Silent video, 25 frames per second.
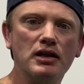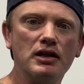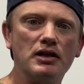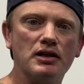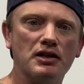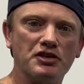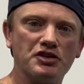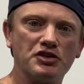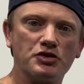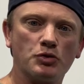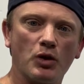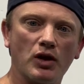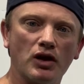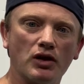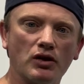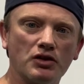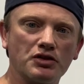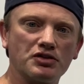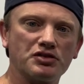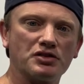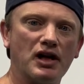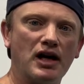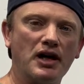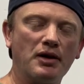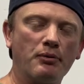This is what it
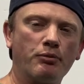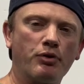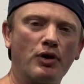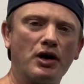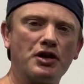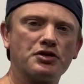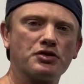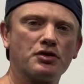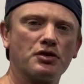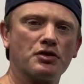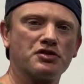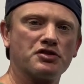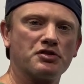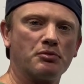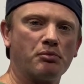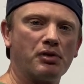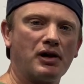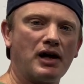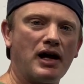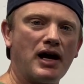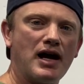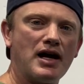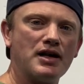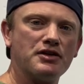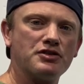looks like. Pressure is
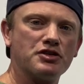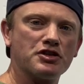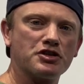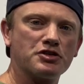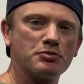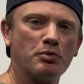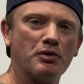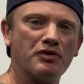applied just